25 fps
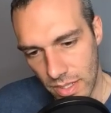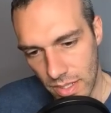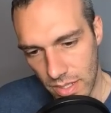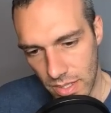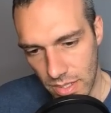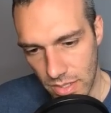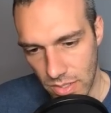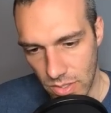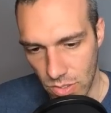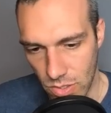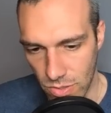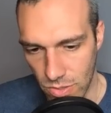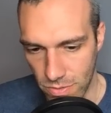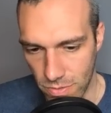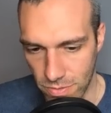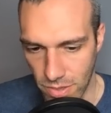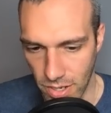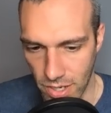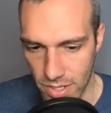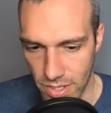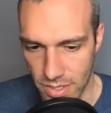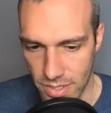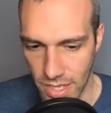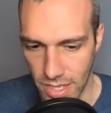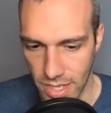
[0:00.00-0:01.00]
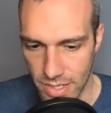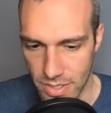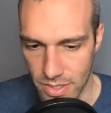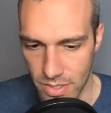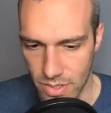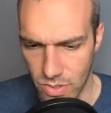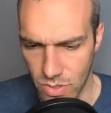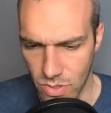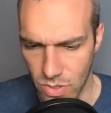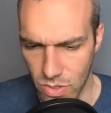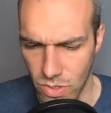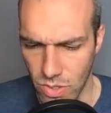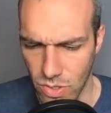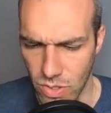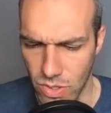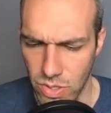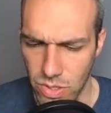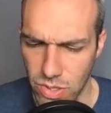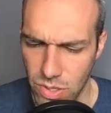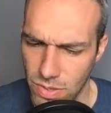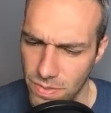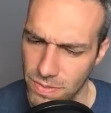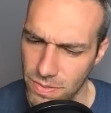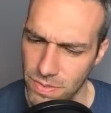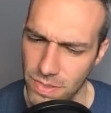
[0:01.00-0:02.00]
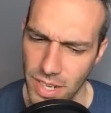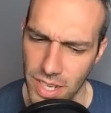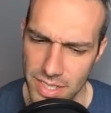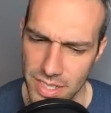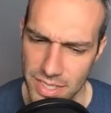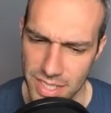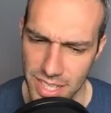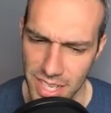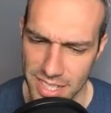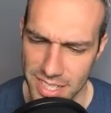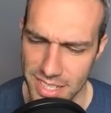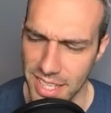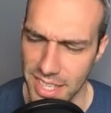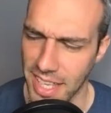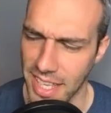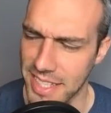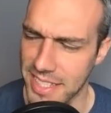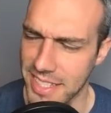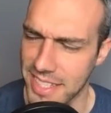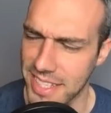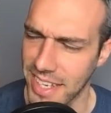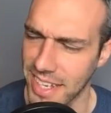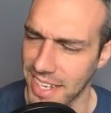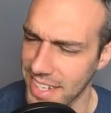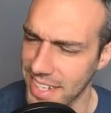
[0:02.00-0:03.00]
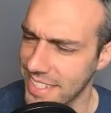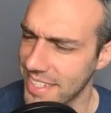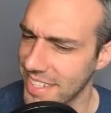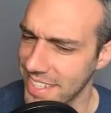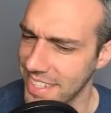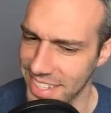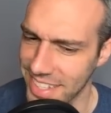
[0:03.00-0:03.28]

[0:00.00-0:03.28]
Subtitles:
Oh, Frostlass. Oh, Frostlass. That sucks.